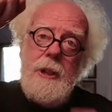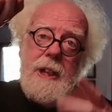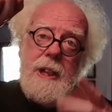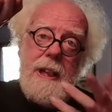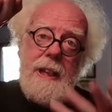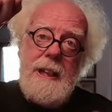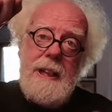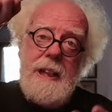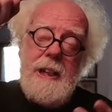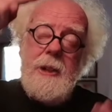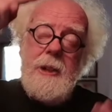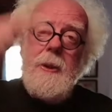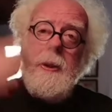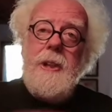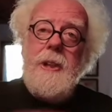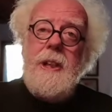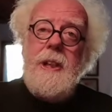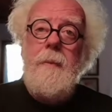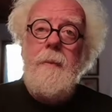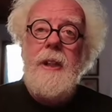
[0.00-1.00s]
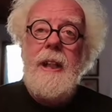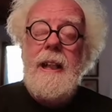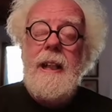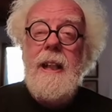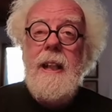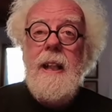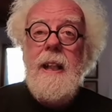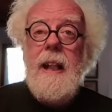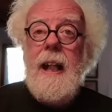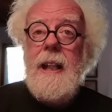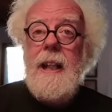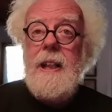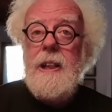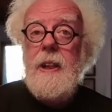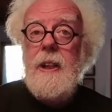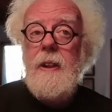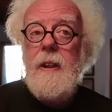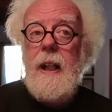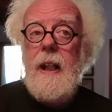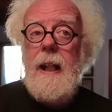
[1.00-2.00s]
it and he saw something. And
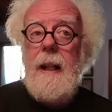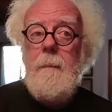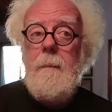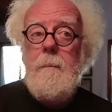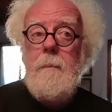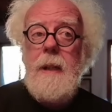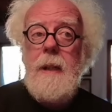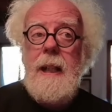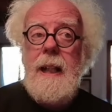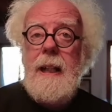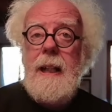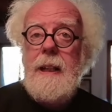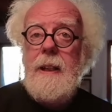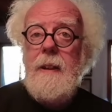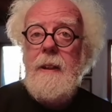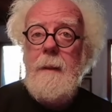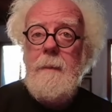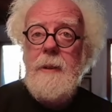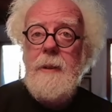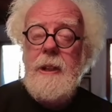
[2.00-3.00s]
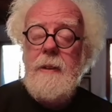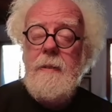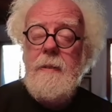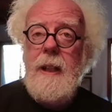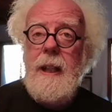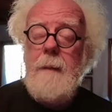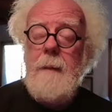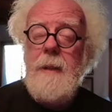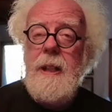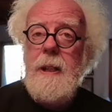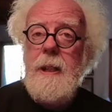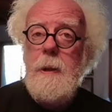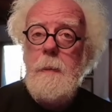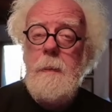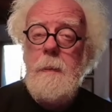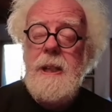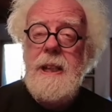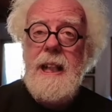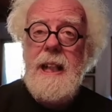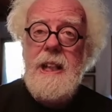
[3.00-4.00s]
Matt, you're absolutely right. I mean, it's
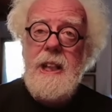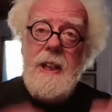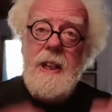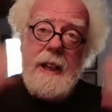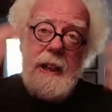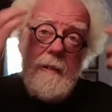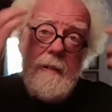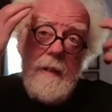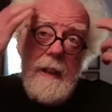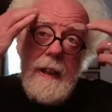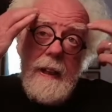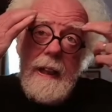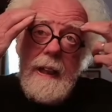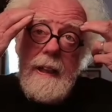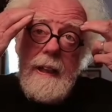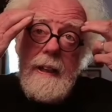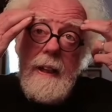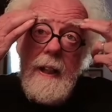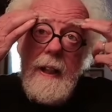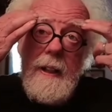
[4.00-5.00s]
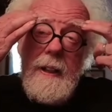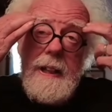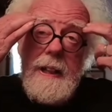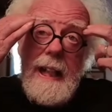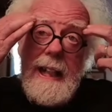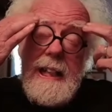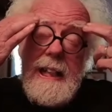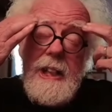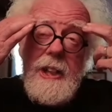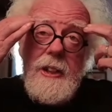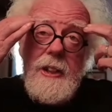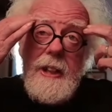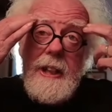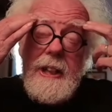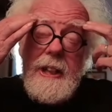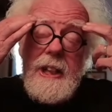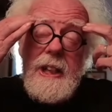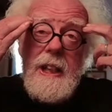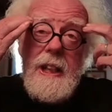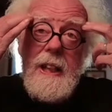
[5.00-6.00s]
potentially really
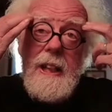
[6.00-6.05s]
dangerous